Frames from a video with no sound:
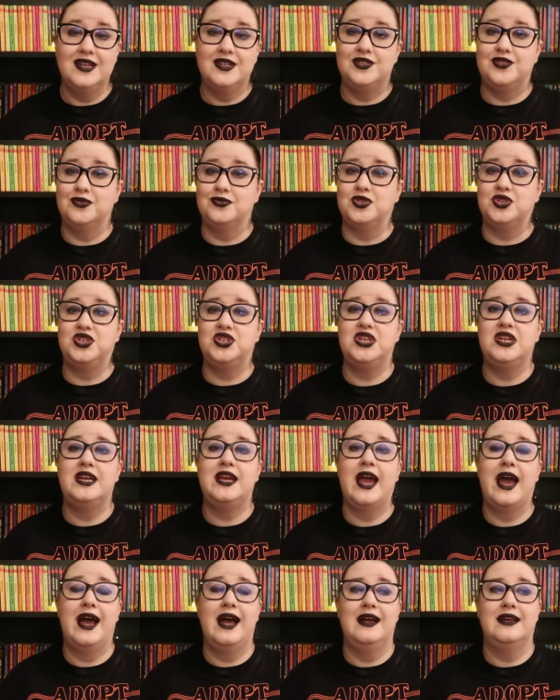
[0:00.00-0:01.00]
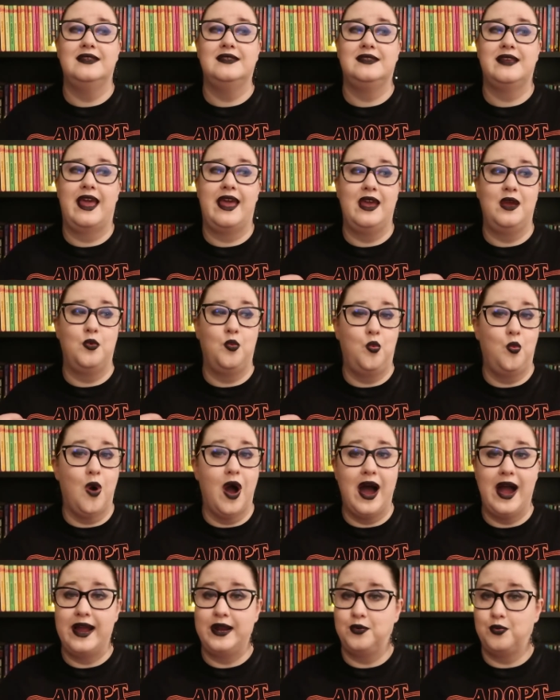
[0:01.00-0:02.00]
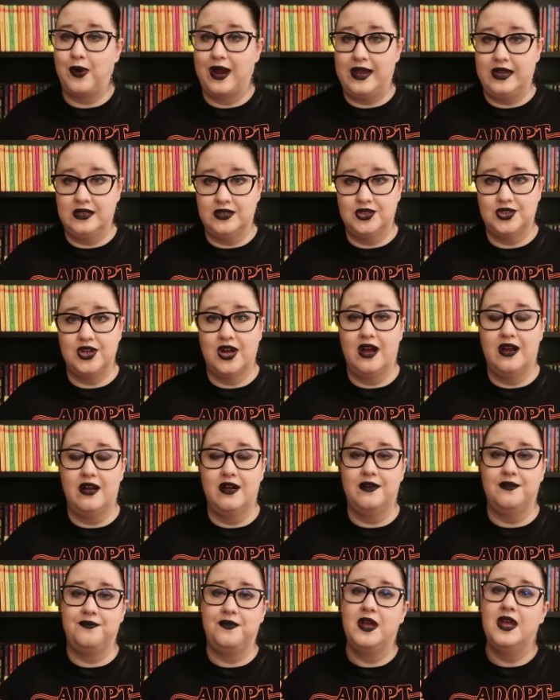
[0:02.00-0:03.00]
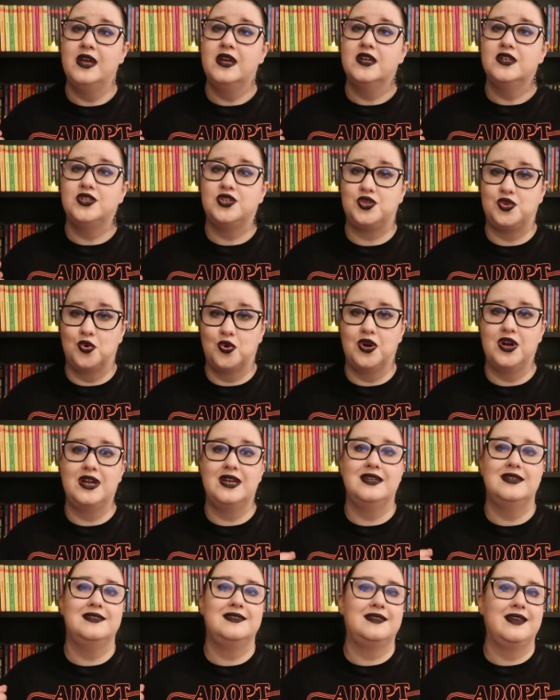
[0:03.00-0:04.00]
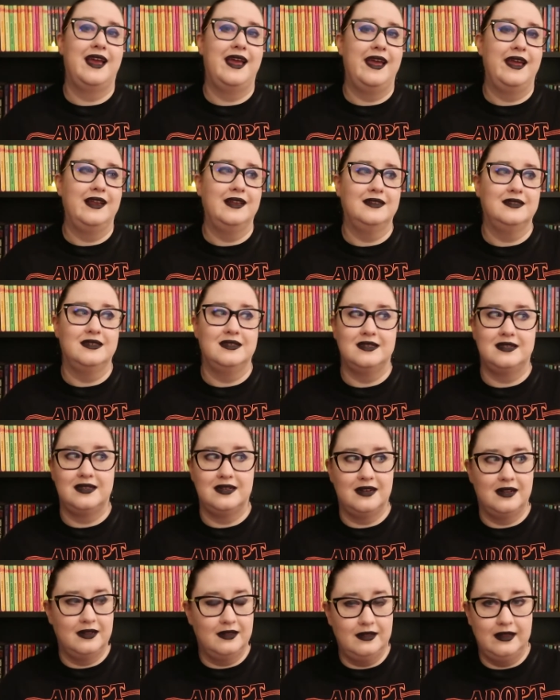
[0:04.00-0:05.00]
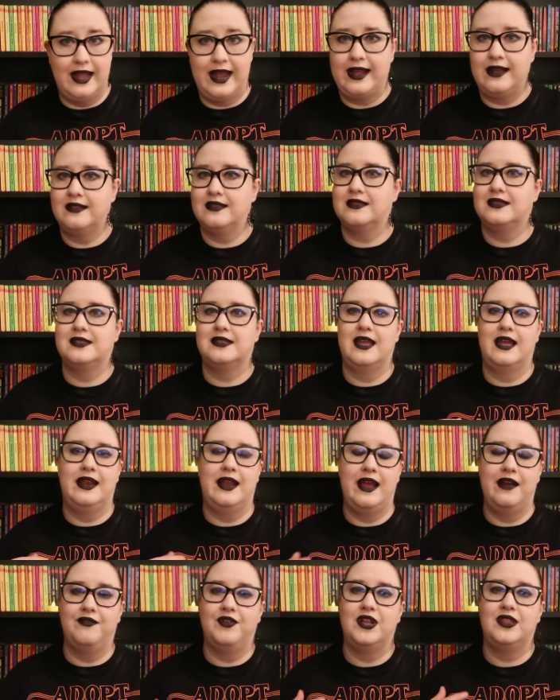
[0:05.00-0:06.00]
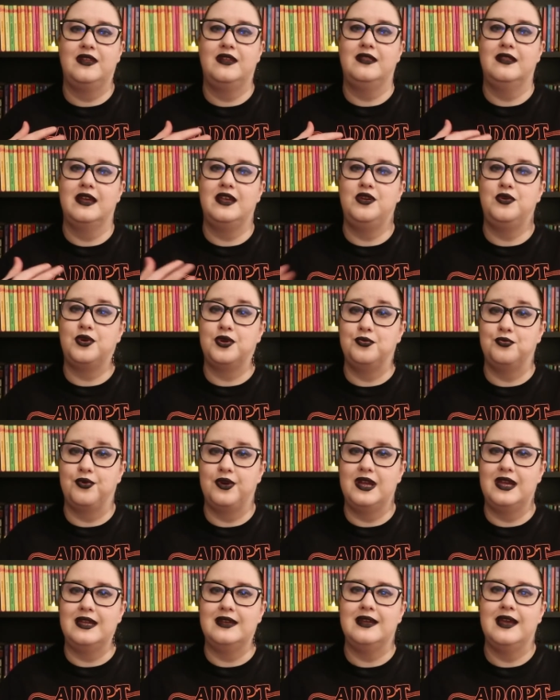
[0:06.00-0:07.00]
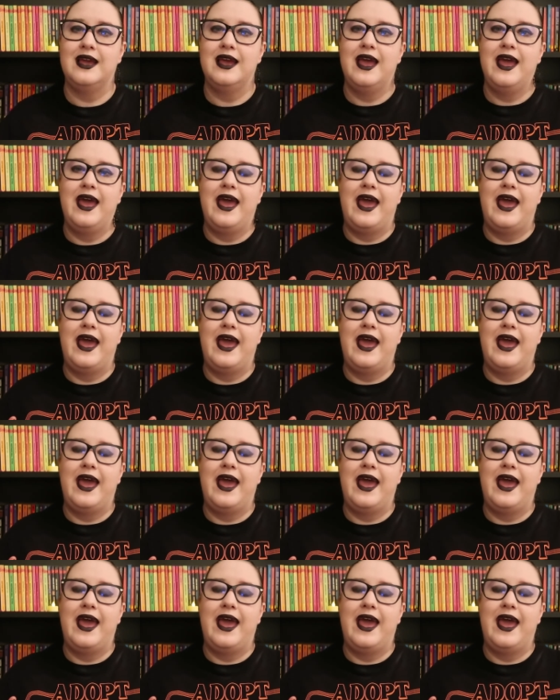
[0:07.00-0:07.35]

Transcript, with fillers: So she has a wide range of stories and lengths and everything that you can read.